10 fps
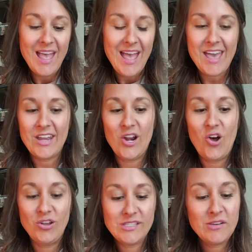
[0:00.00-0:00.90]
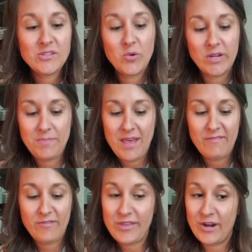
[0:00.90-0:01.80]
And it also is going to pay
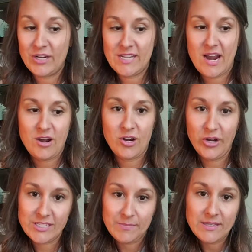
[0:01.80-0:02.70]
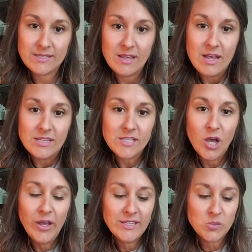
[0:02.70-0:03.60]
for their entire Christmas.
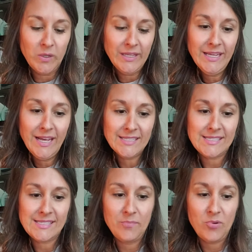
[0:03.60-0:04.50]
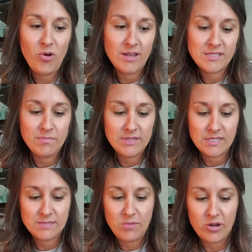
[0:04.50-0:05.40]
So it's really a simple, awesome
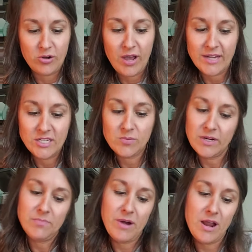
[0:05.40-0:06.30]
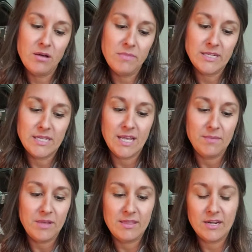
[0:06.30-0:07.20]
business model. I just wanted to brag on my
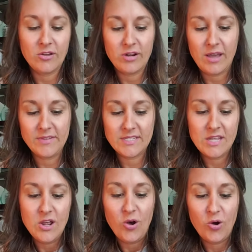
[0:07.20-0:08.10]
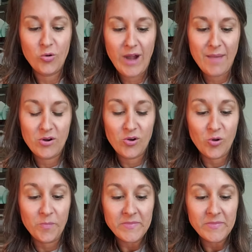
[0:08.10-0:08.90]
team and then go down this whole rabbit hole.